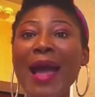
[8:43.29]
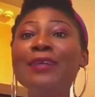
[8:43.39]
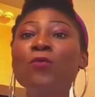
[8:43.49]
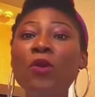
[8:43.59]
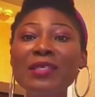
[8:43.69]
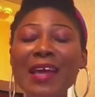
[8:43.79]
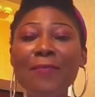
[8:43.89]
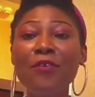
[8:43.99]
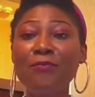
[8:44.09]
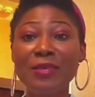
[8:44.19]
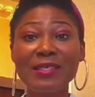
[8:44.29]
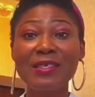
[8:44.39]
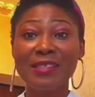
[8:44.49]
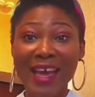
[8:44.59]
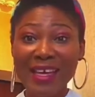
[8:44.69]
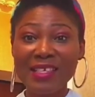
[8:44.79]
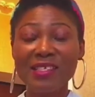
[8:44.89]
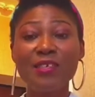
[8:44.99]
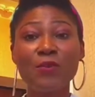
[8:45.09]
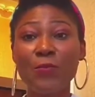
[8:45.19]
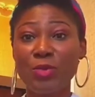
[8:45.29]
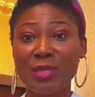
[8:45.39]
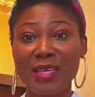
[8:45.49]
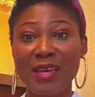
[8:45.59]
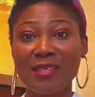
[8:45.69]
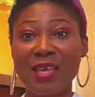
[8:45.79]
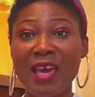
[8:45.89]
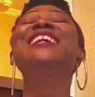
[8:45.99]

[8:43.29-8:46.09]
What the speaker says: and what type of personality you possess.